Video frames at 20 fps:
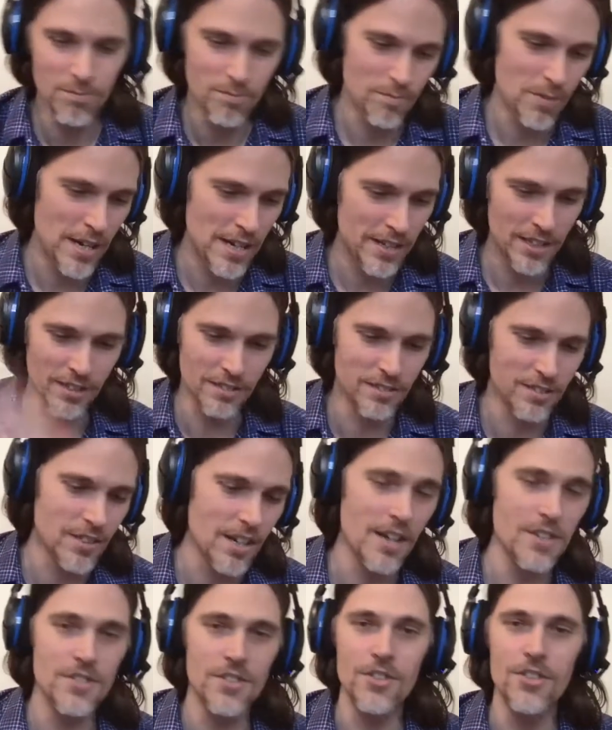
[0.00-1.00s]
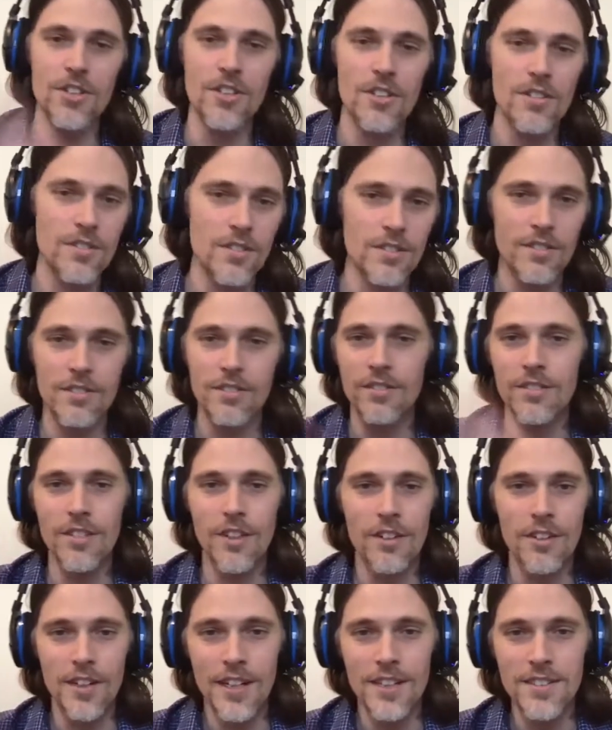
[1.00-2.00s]
packing sausages and
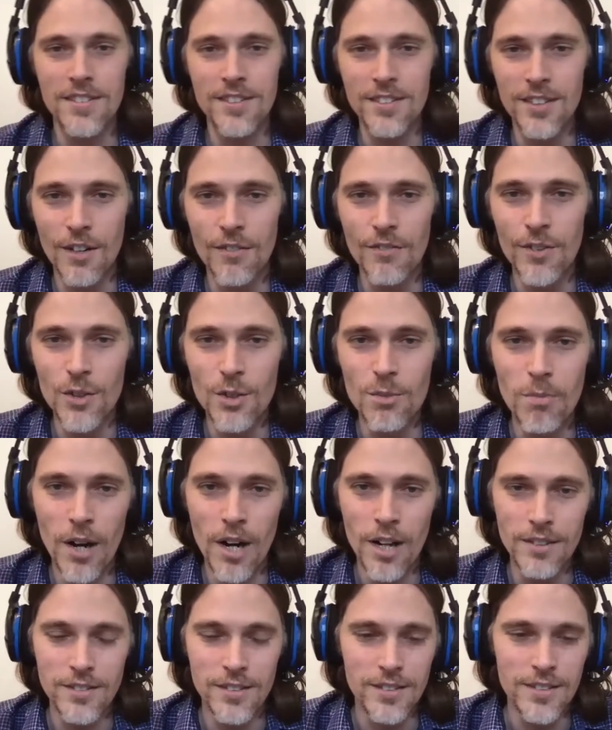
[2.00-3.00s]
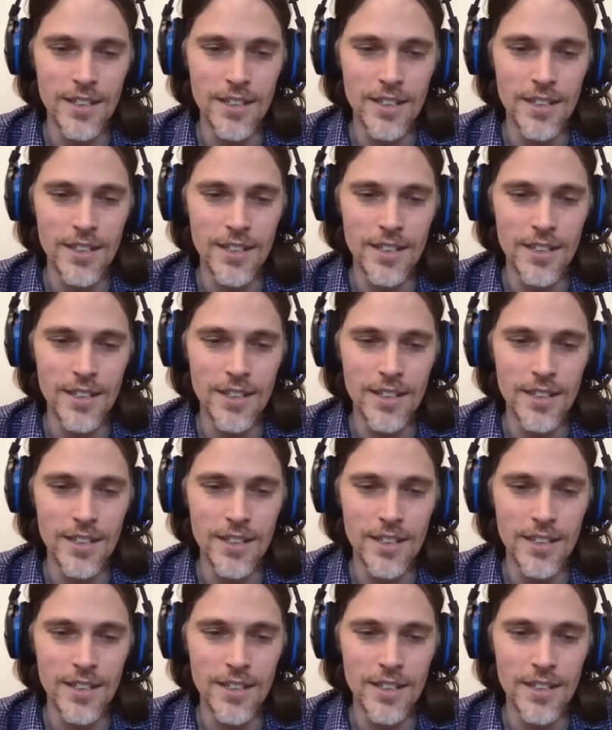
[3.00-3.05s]
all kinds of stuff into boxes.